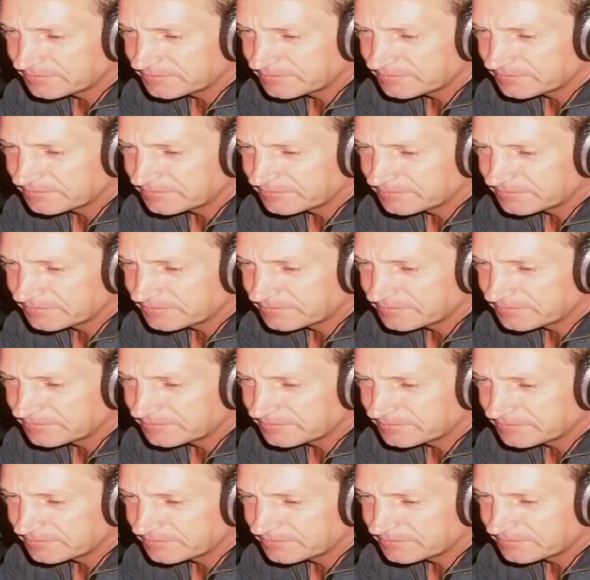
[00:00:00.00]

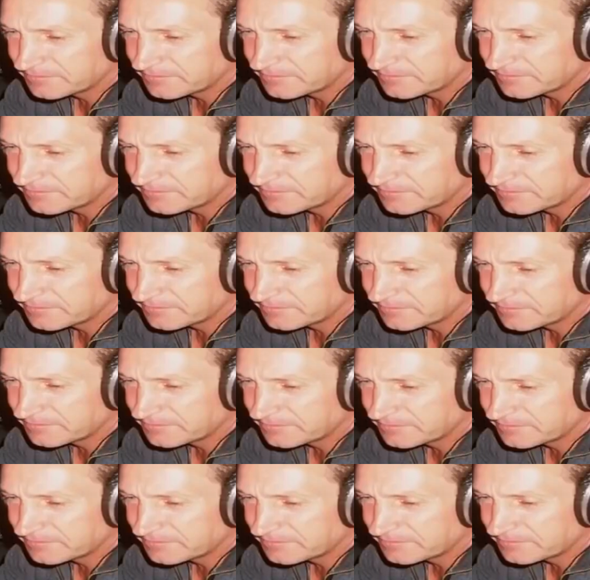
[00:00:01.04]

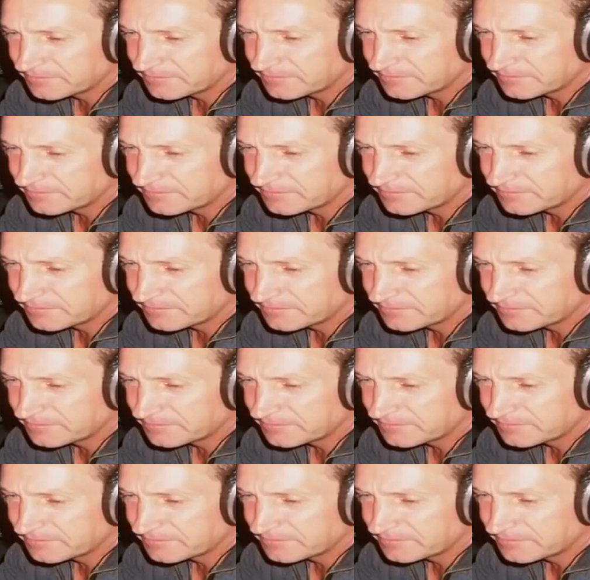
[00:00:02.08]

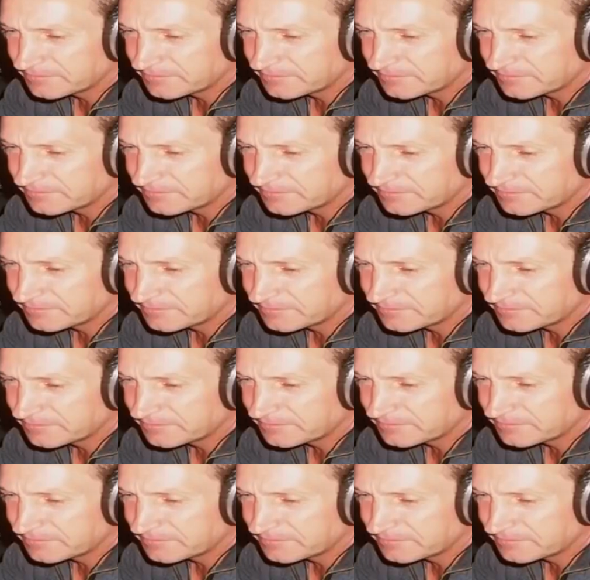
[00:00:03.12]
Nobody speaks.